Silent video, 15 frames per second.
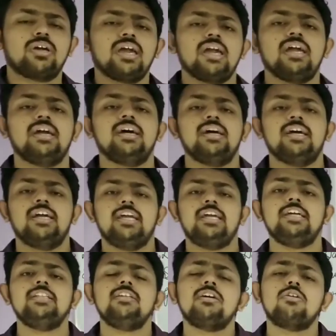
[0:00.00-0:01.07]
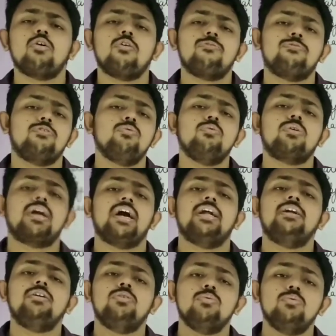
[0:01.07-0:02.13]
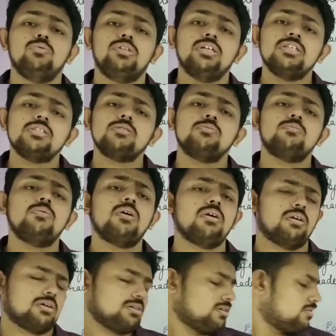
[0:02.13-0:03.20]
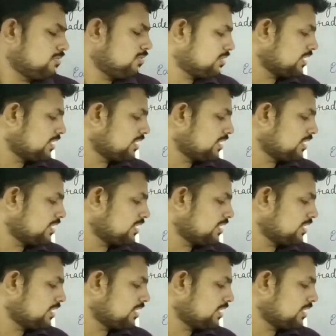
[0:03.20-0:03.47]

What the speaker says: Okay, either of you can do this work.